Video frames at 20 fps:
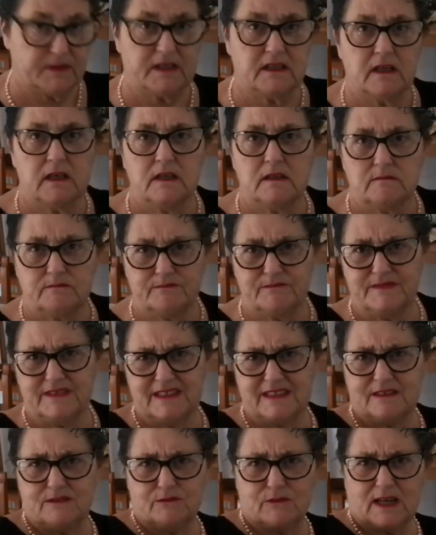but
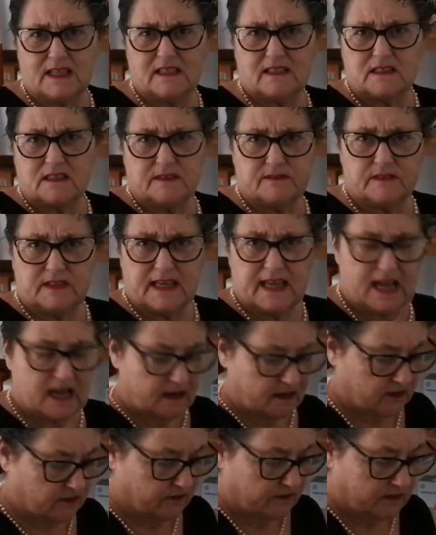relatively
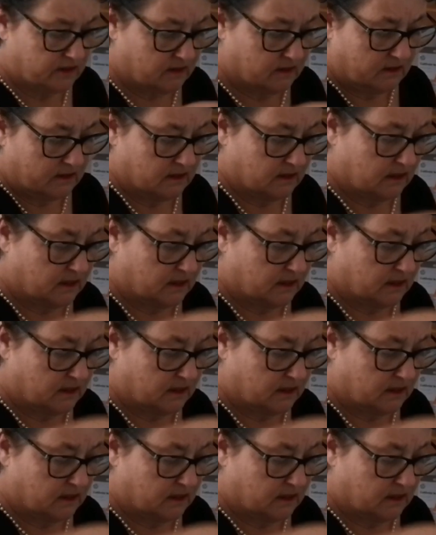accurate.